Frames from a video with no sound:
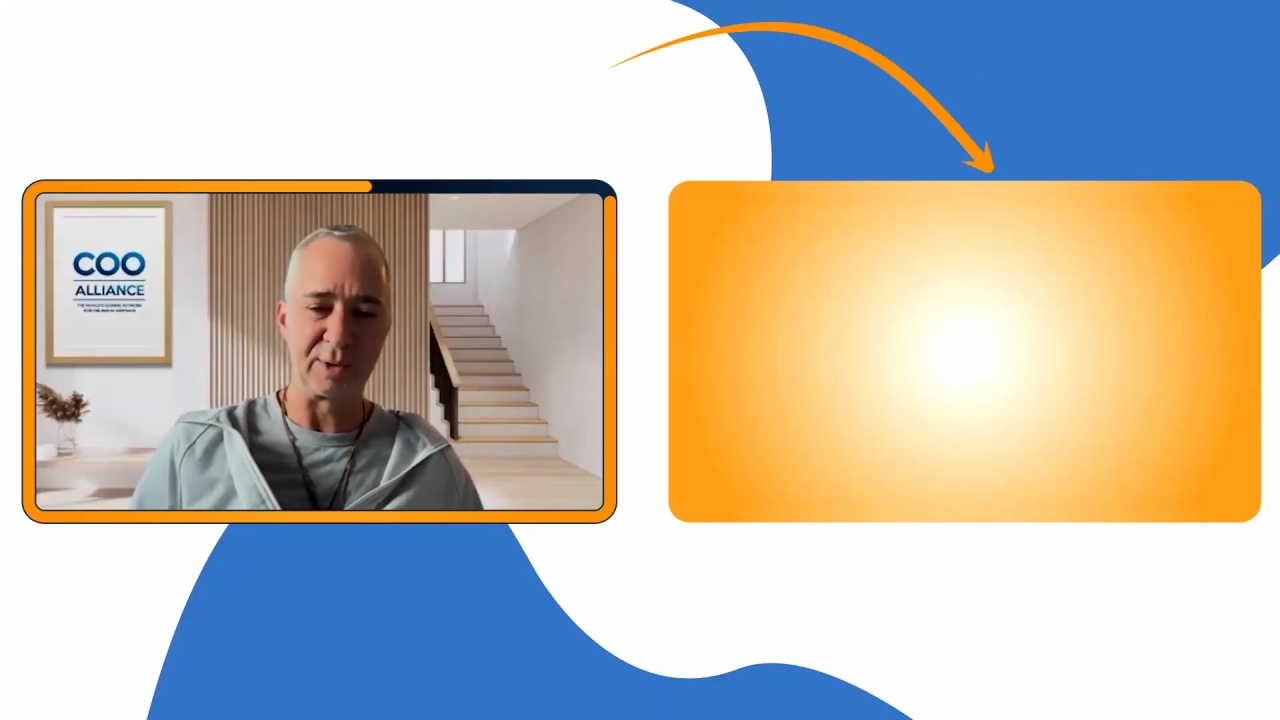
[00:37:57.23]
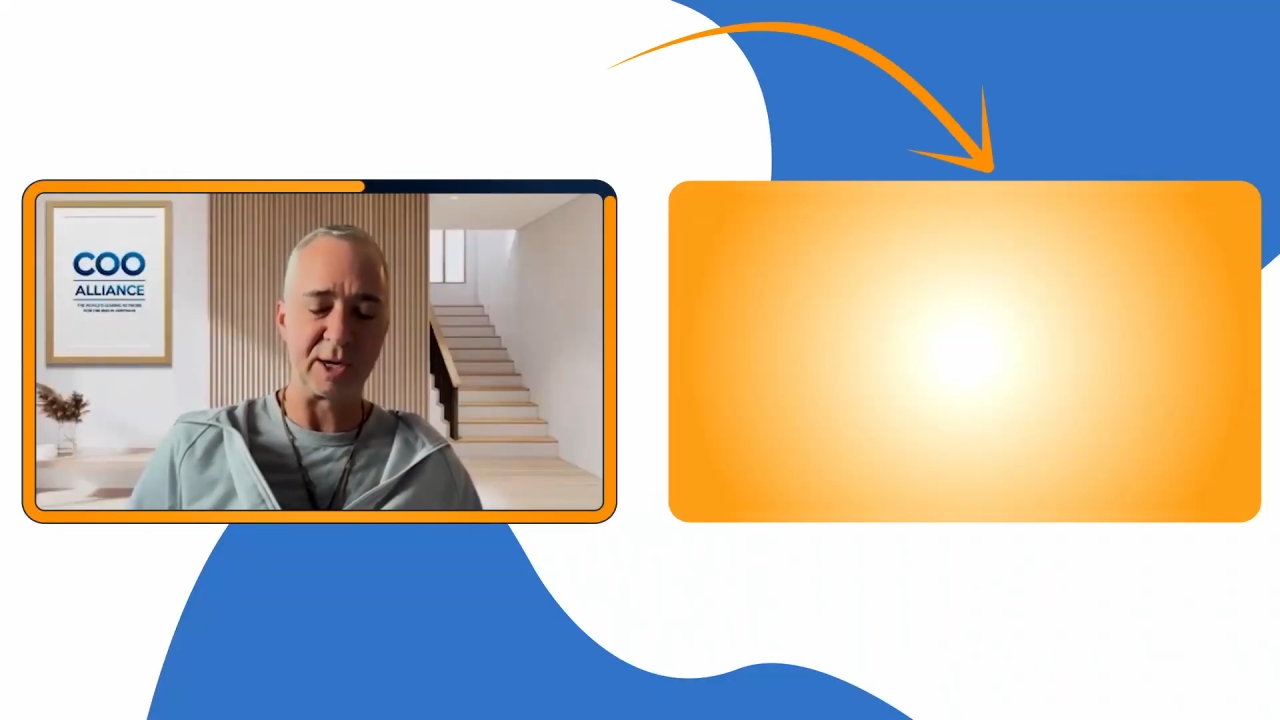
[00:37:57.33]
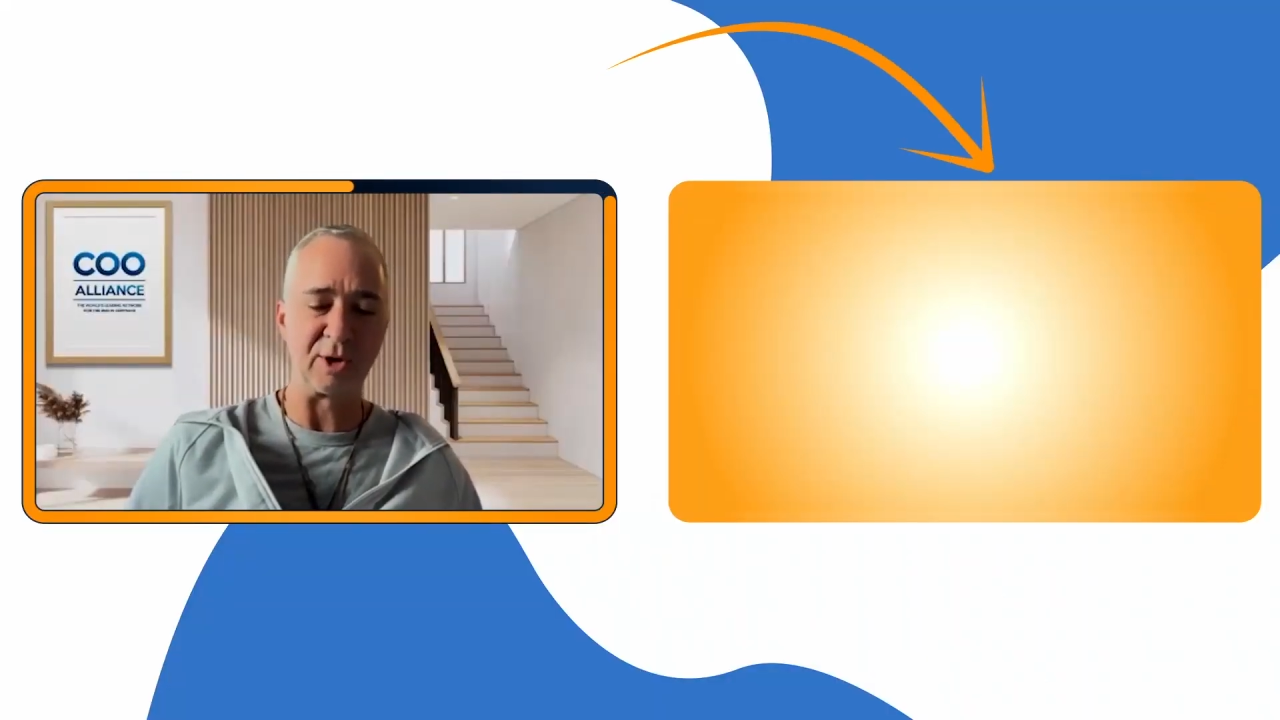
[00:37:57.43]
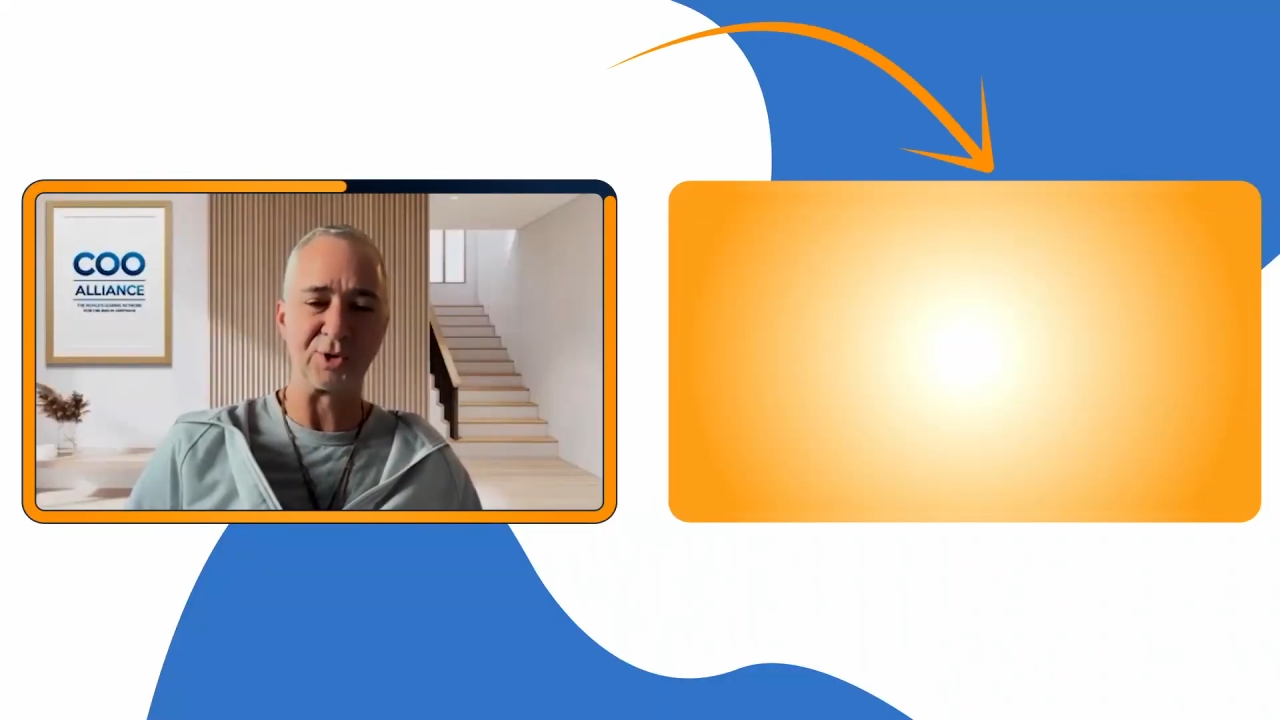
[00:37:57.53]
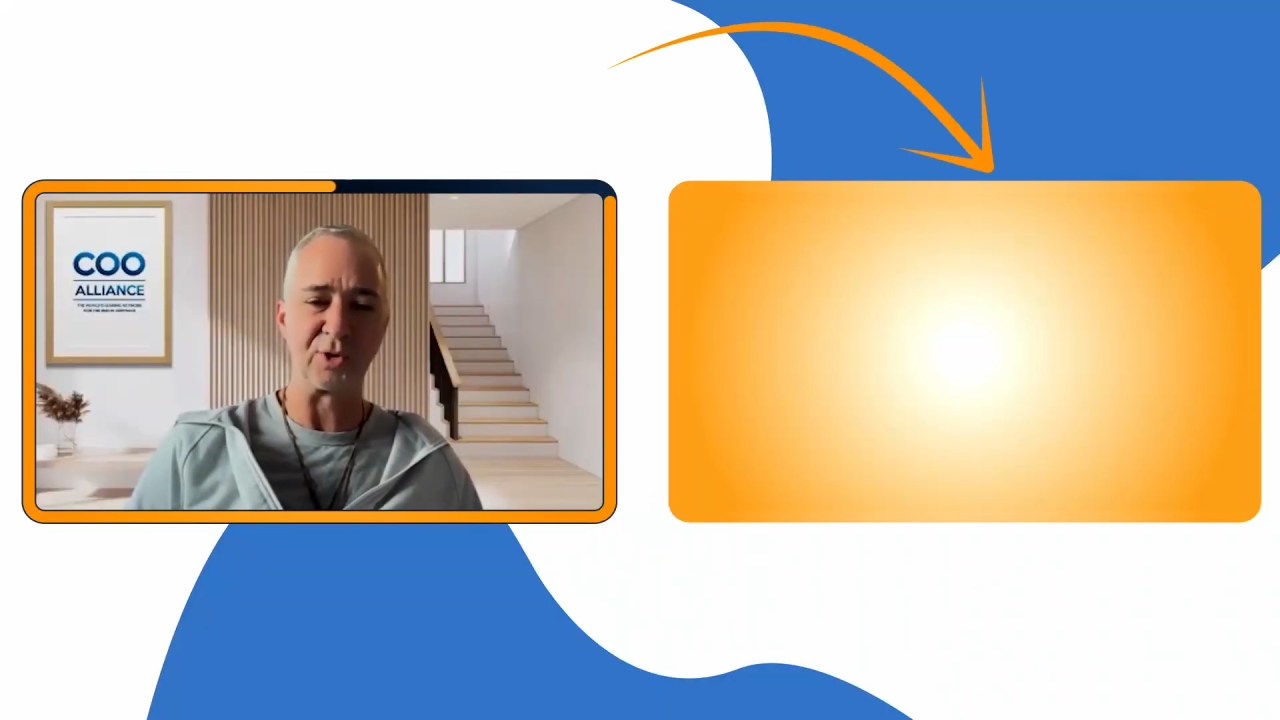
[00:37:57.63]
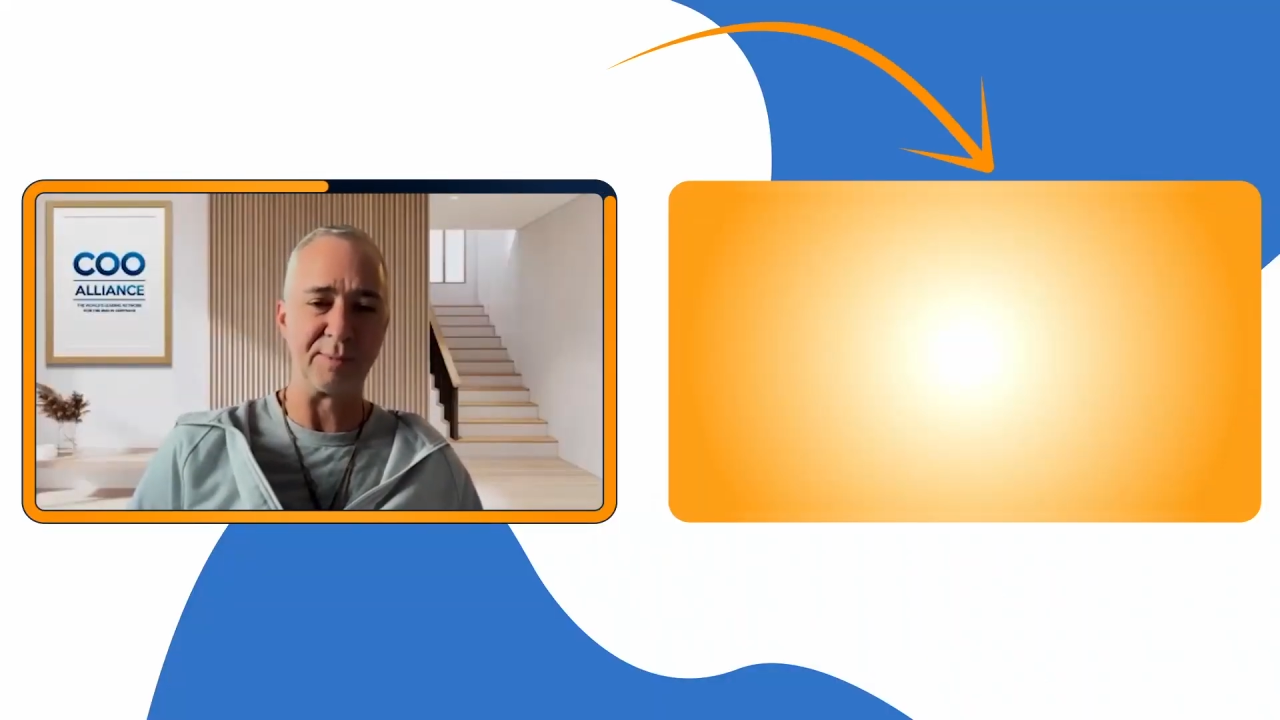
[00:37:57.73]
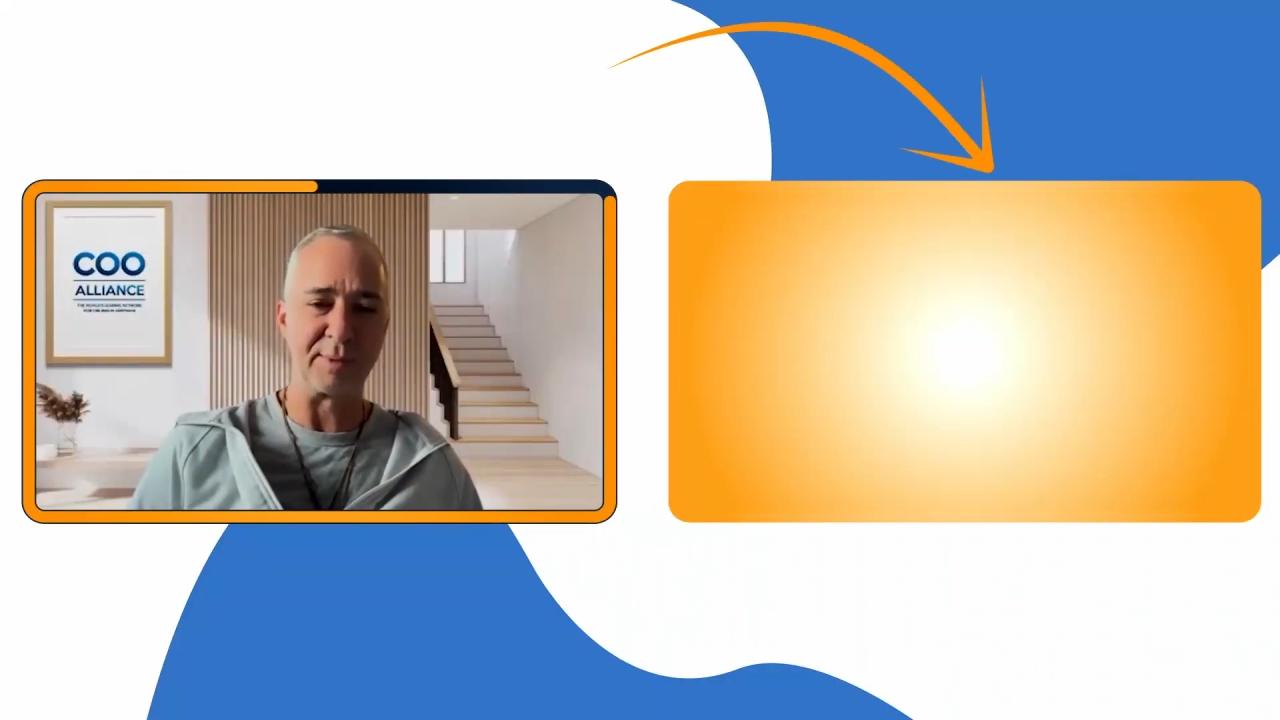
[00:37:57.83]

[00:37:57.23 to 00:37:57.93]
cultural